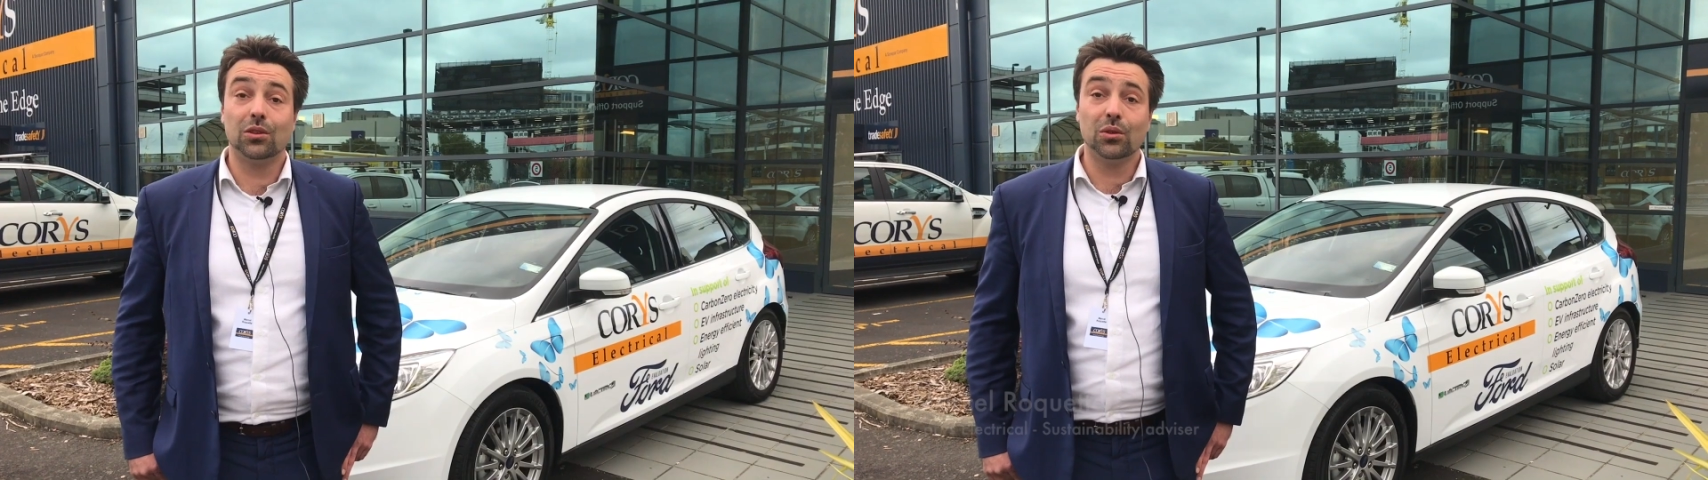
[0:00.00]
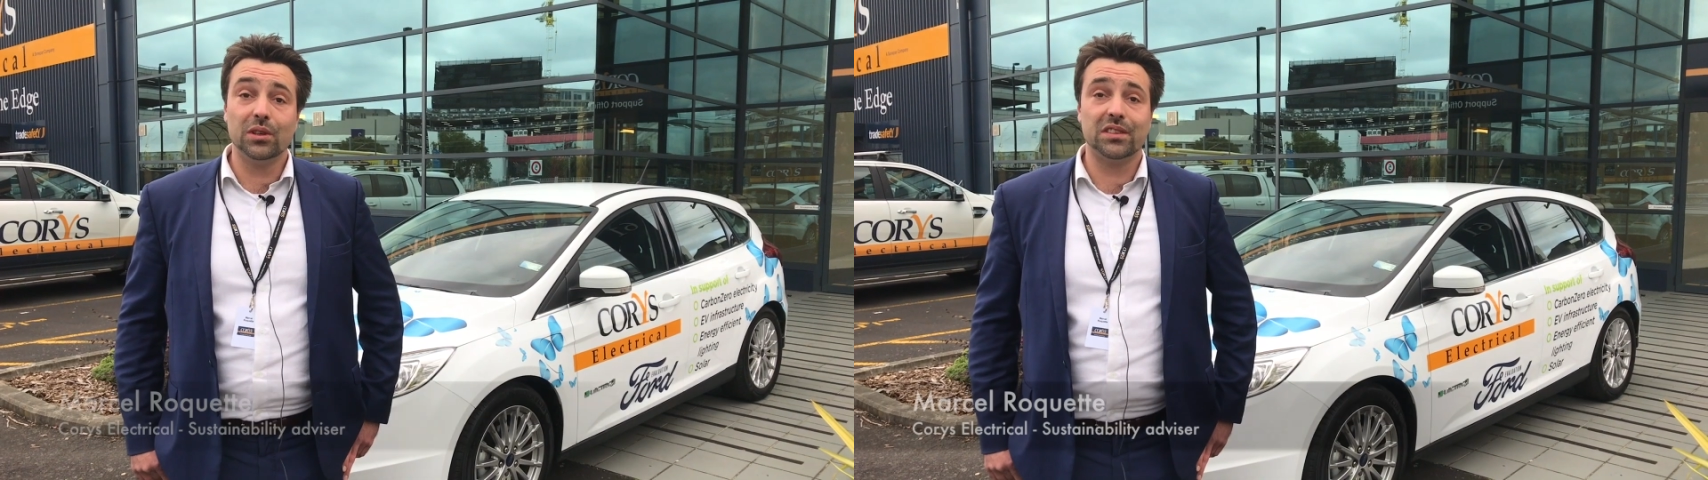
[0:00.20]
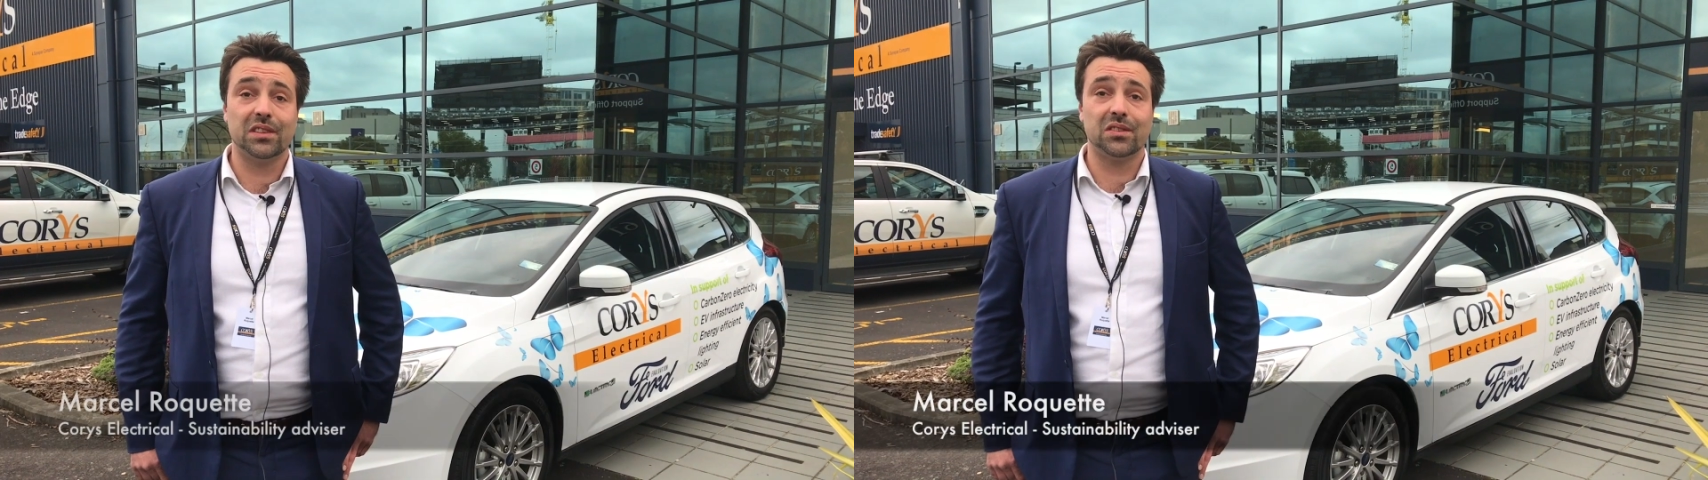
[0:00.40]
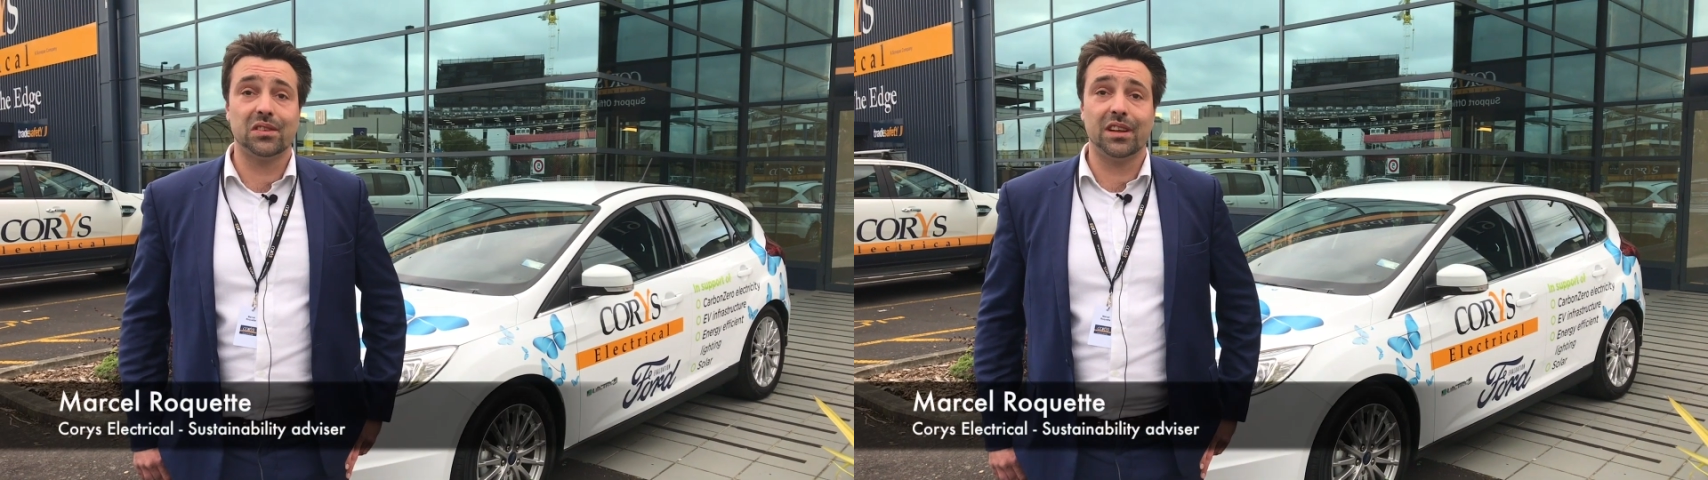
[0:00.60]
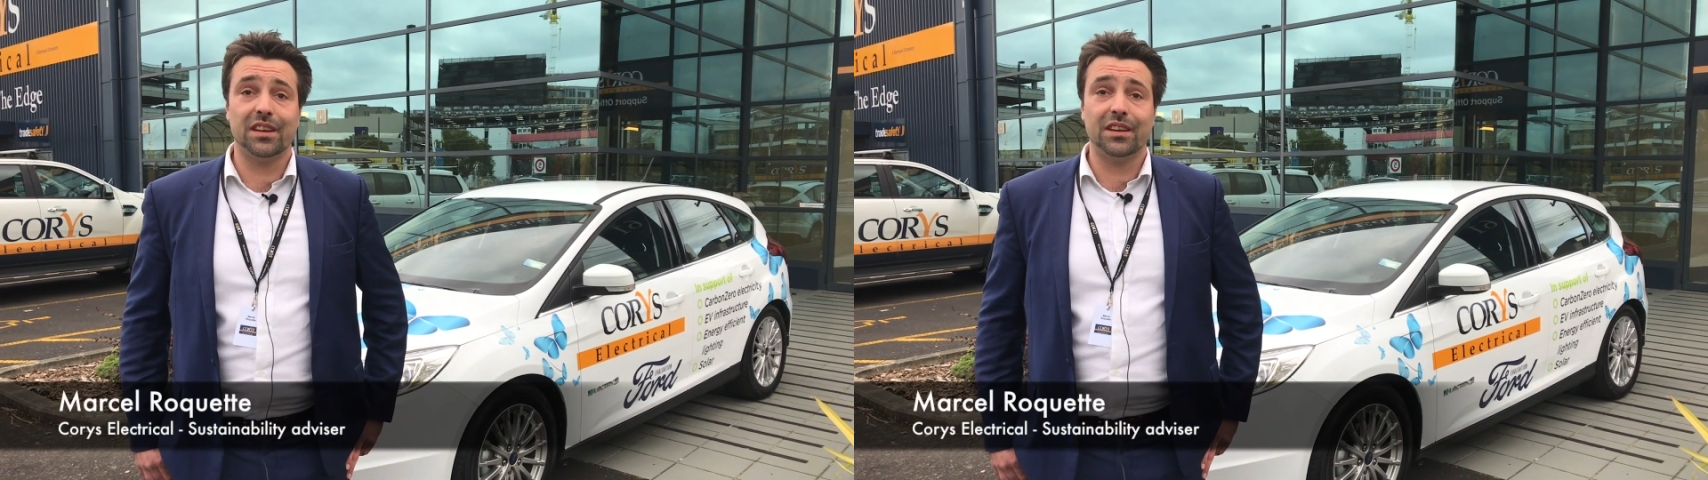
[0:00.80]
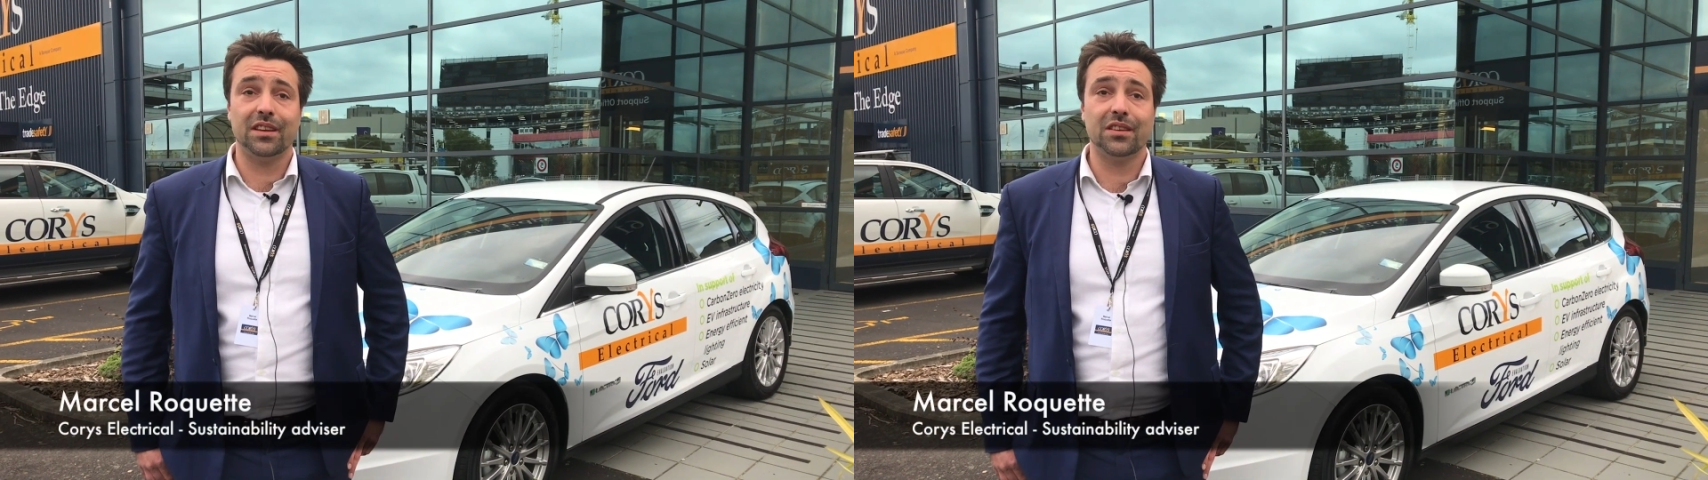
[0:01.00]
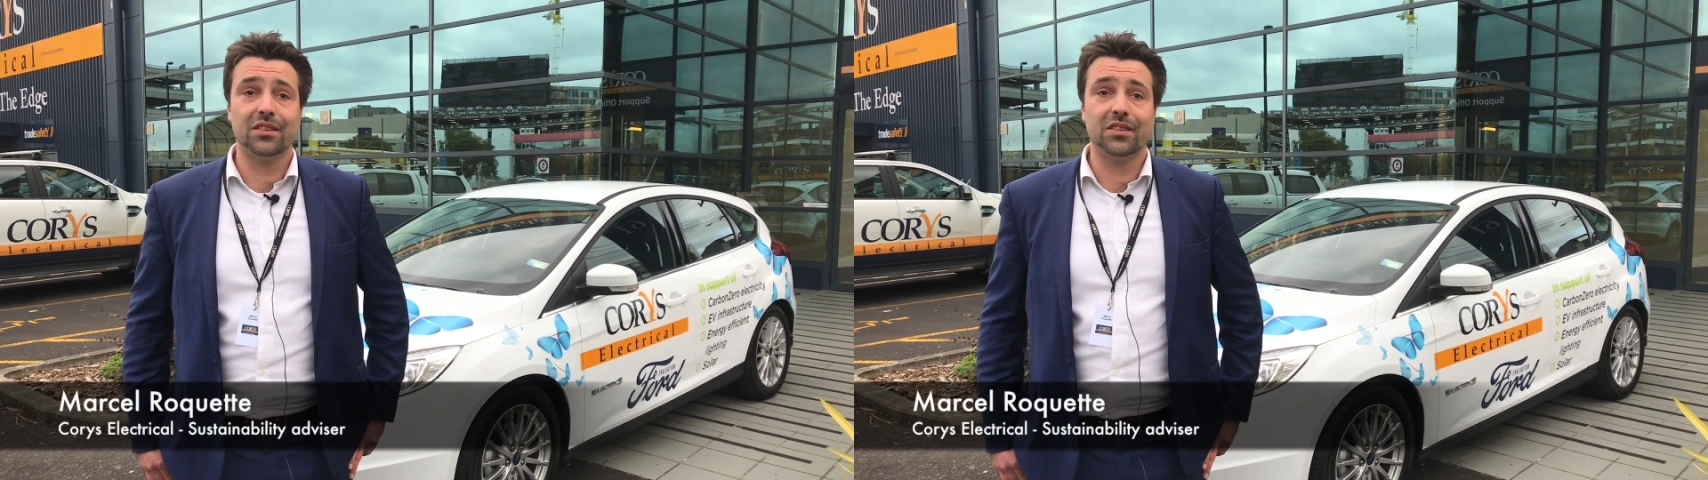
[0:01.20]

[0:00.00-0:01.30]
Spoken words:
Corys is